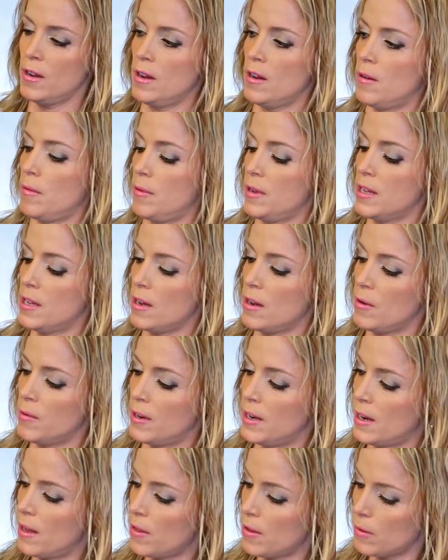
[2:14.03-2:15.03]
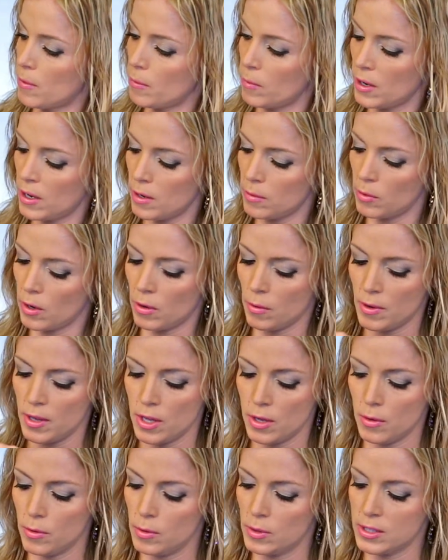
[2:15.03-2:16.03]
Here we go, another one where we
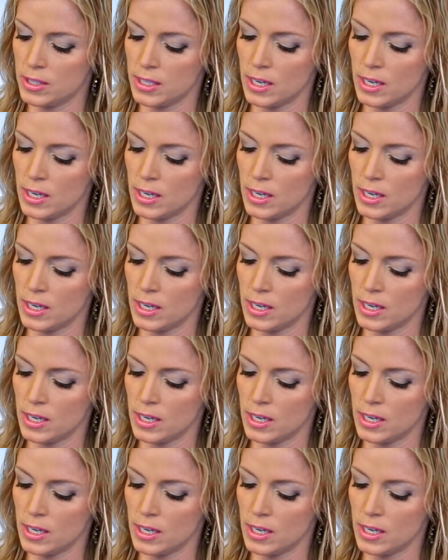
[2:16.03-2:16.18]
use